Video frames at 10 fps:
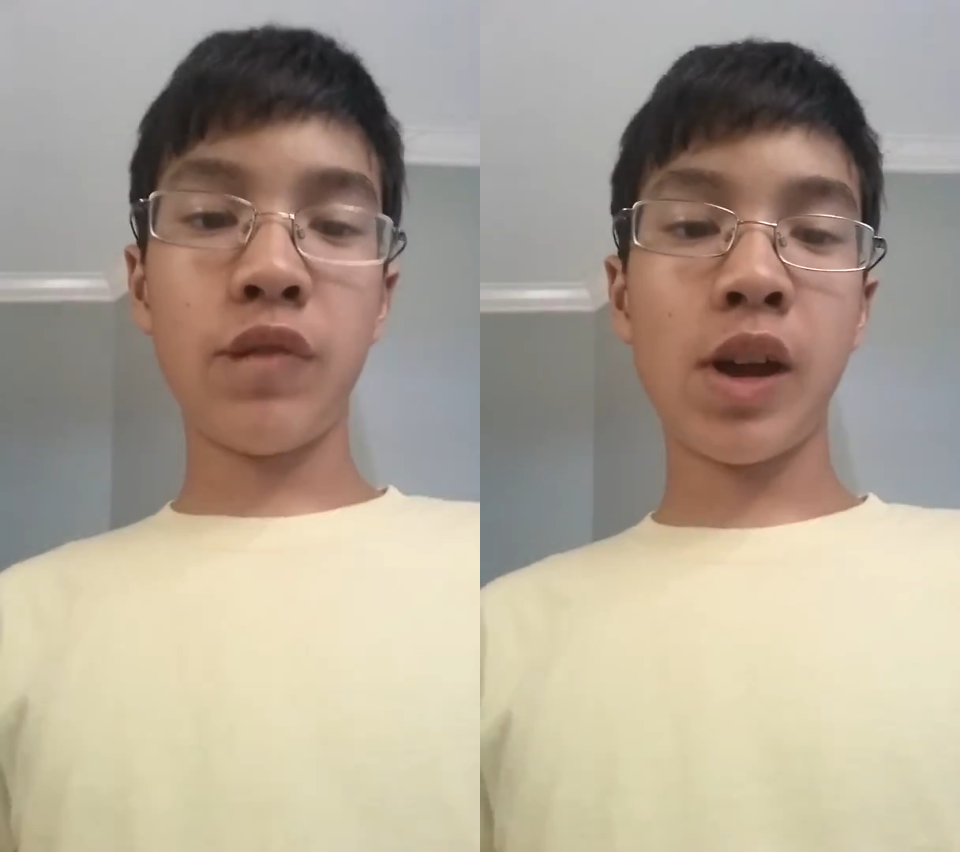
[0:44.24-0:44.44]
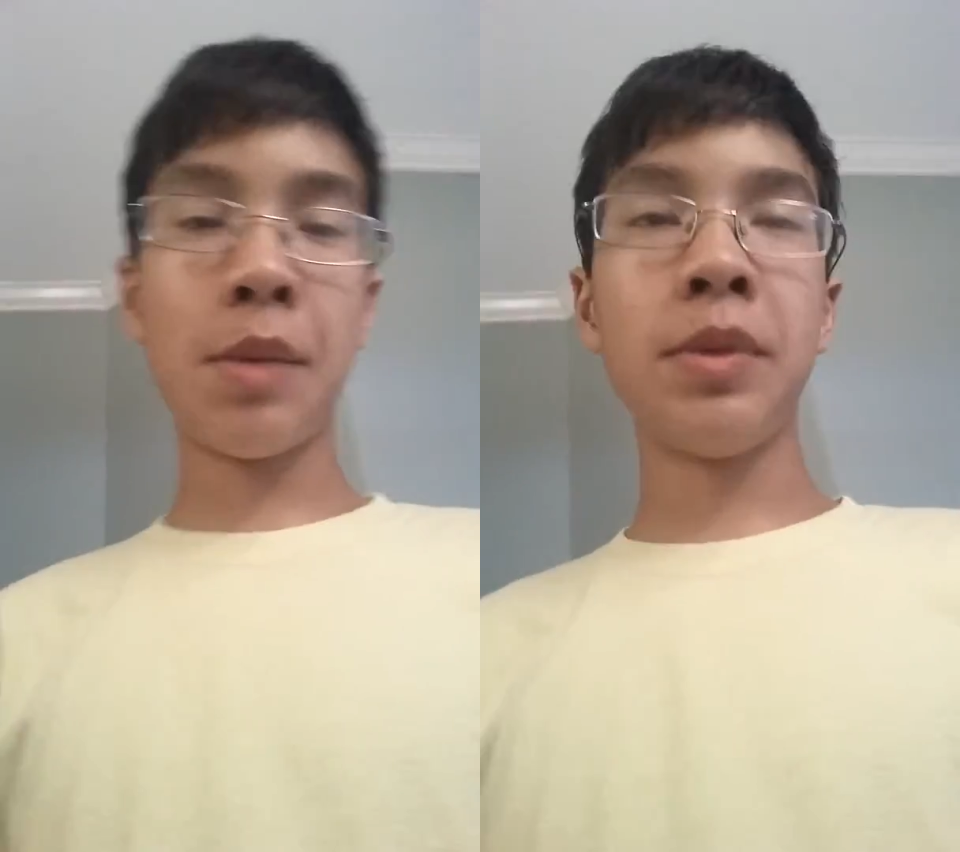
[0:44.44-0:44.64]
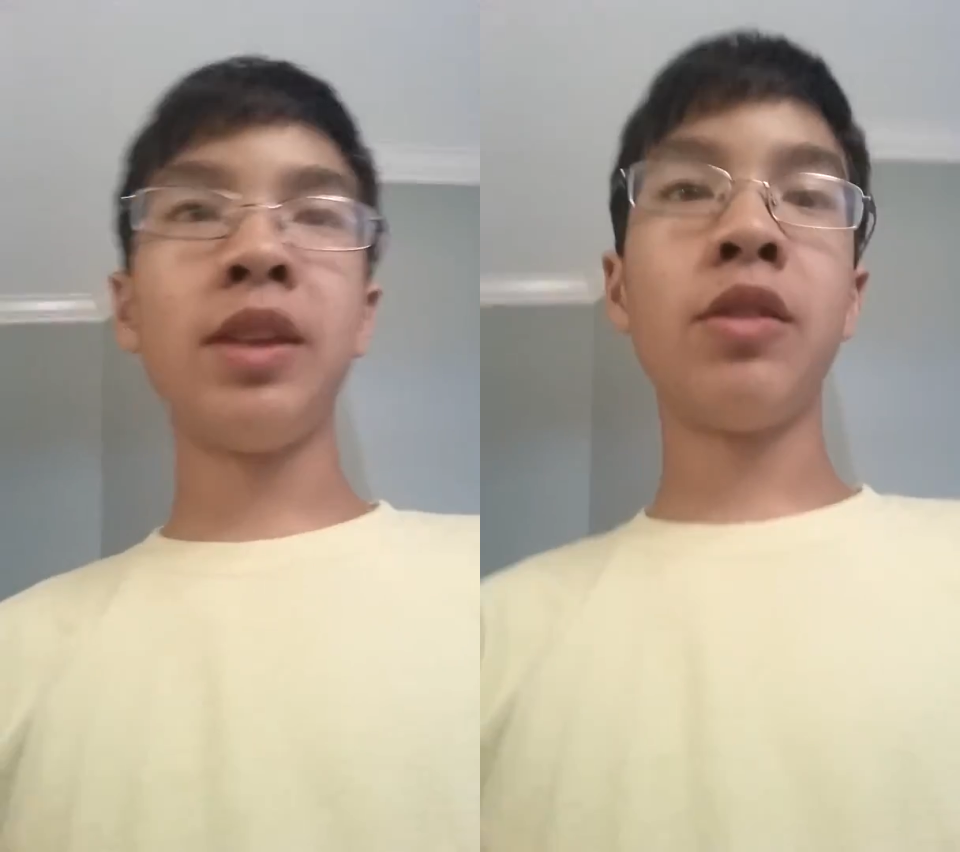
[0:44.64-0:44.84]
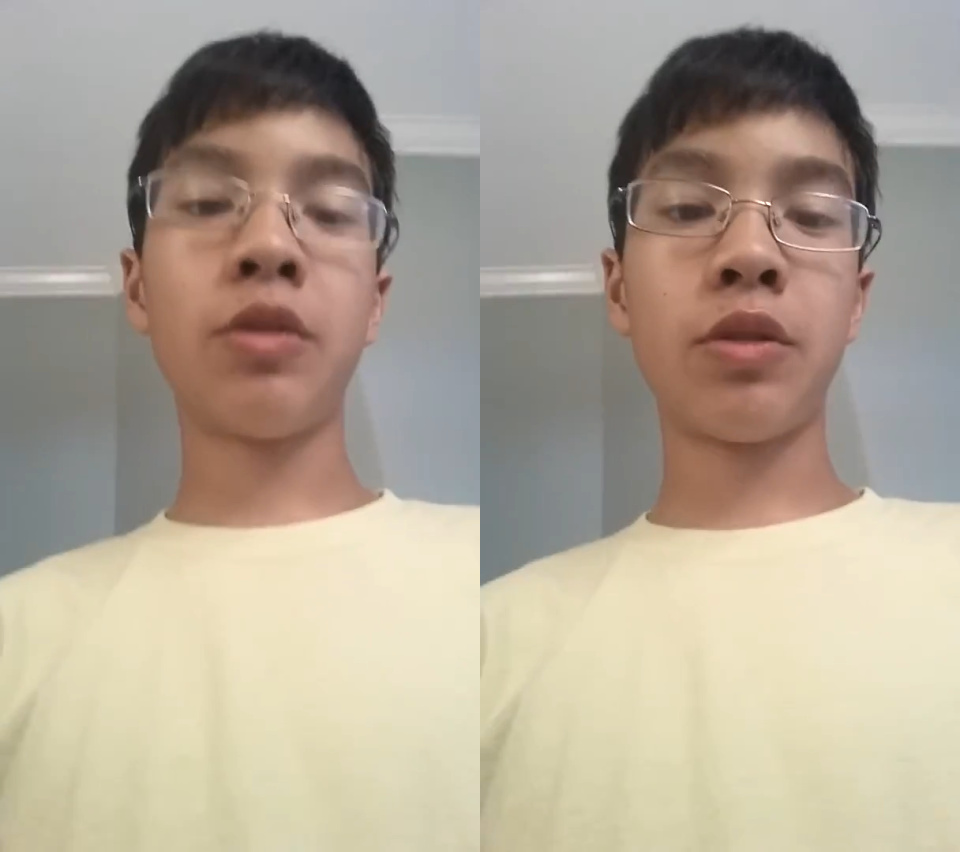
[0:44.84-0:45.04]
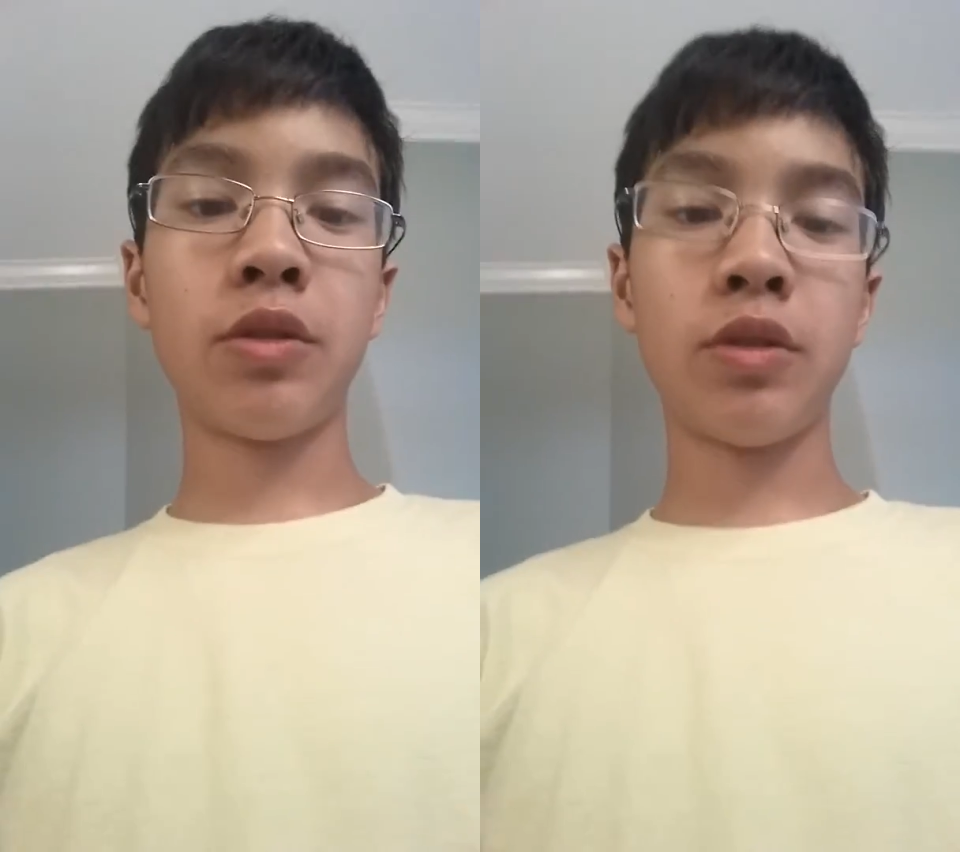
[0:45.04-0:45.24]
I'm
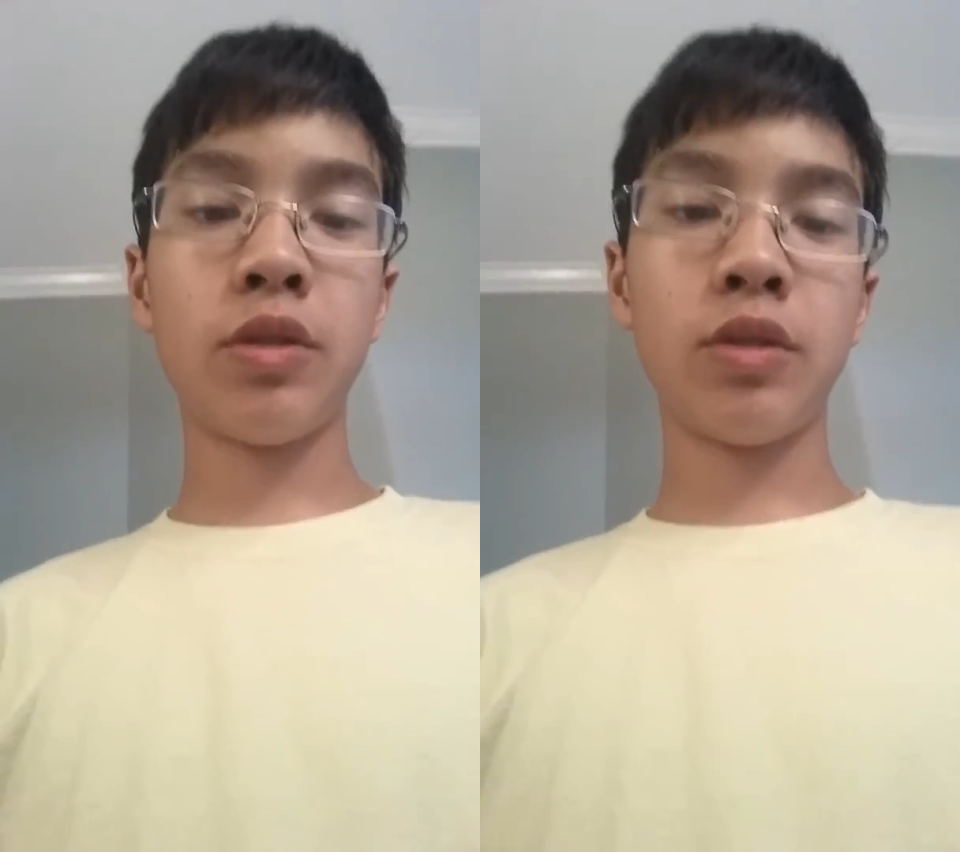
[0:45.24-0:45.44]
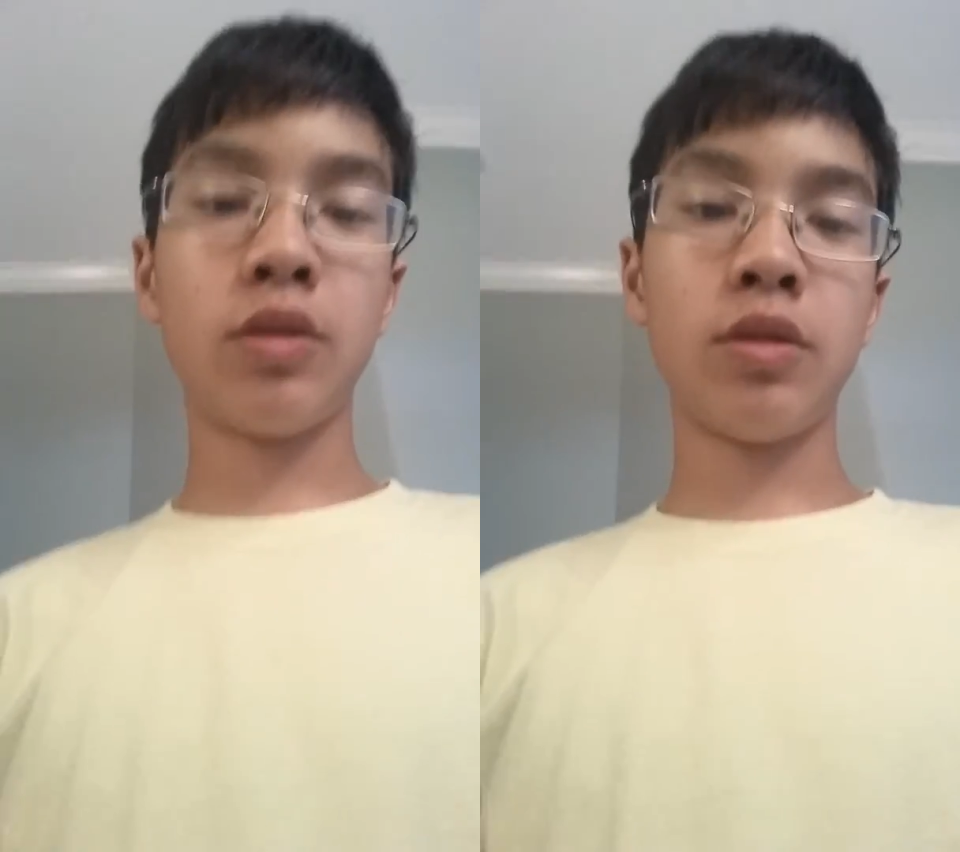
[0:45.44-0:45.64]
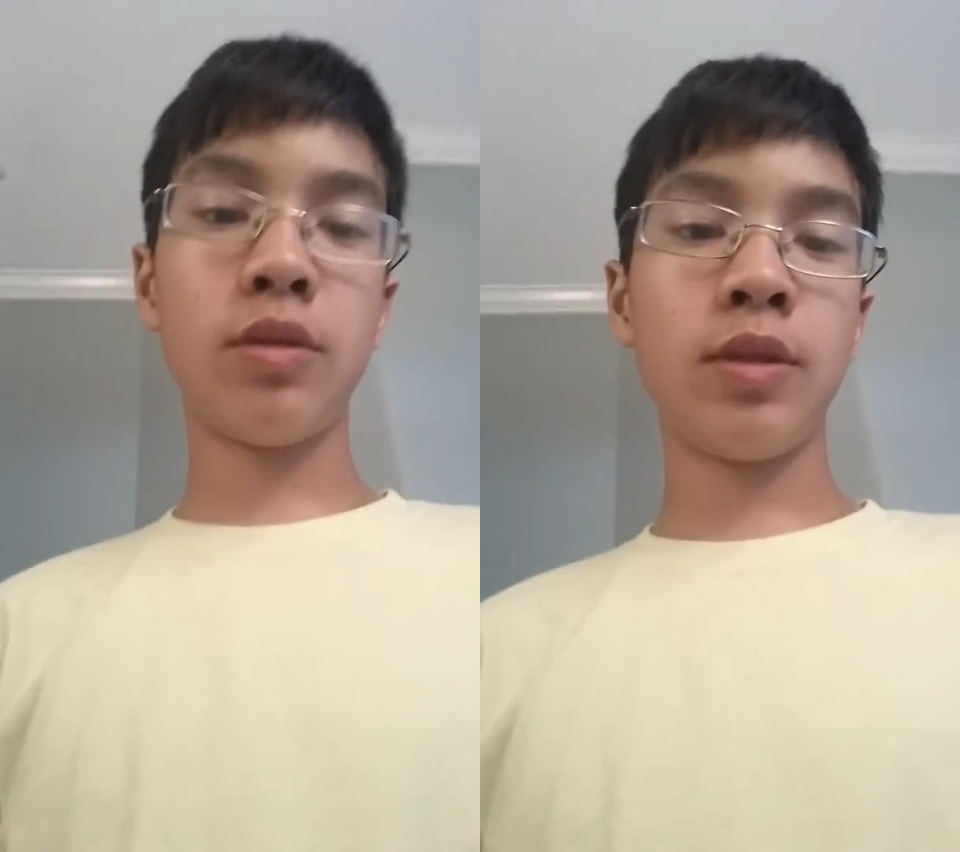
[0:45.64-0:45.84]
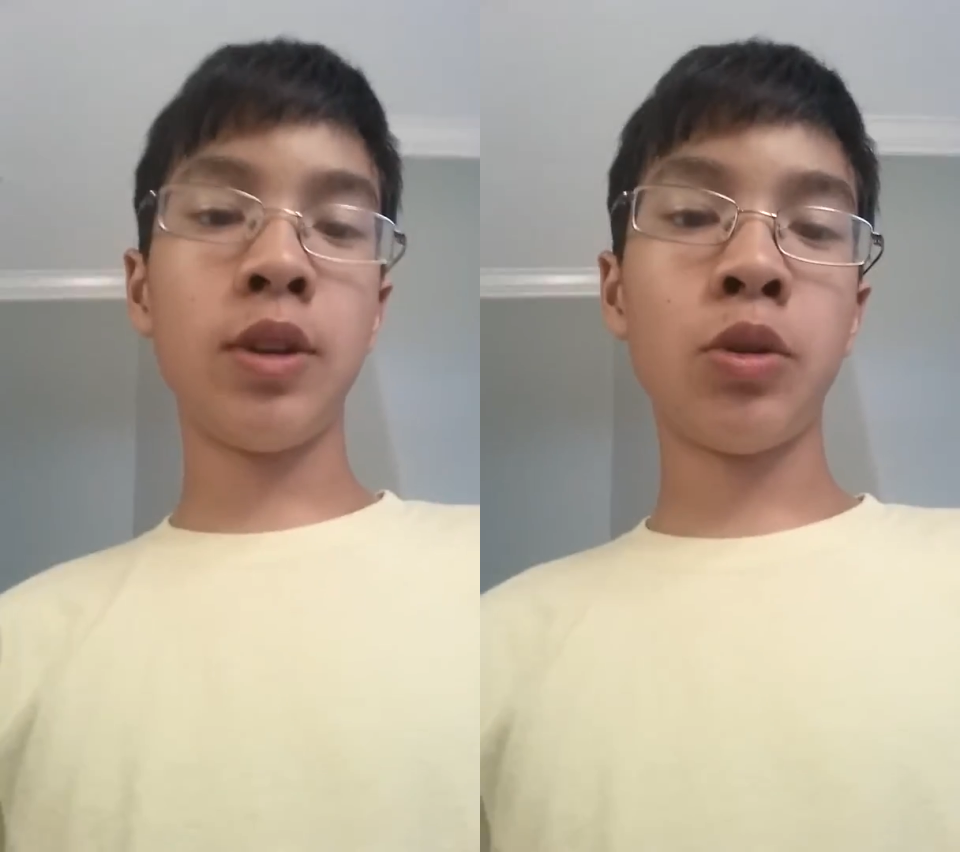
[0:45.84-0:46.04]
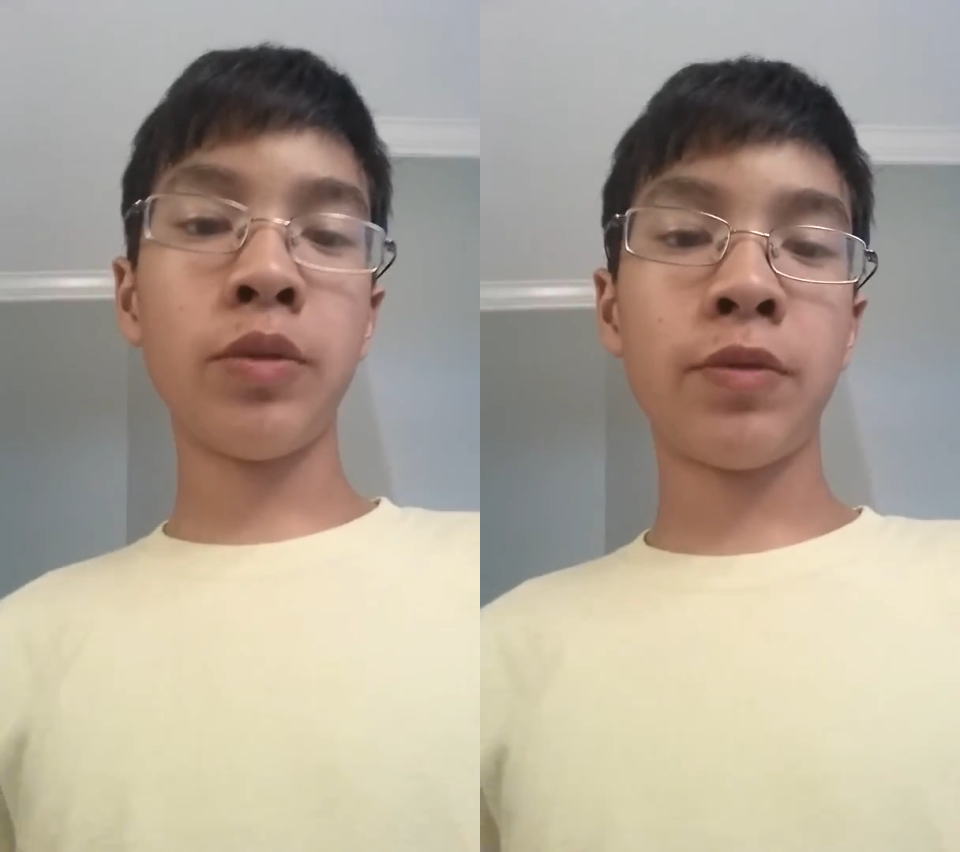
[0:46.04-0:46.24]
either going